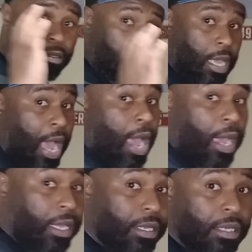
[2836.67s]
all
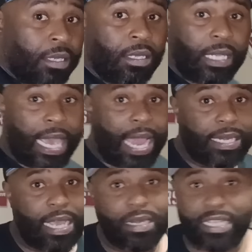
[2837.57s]
right.
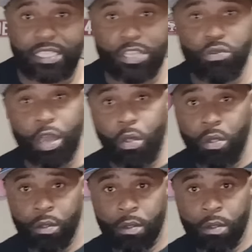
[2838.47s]
Goddamn, next thing you know,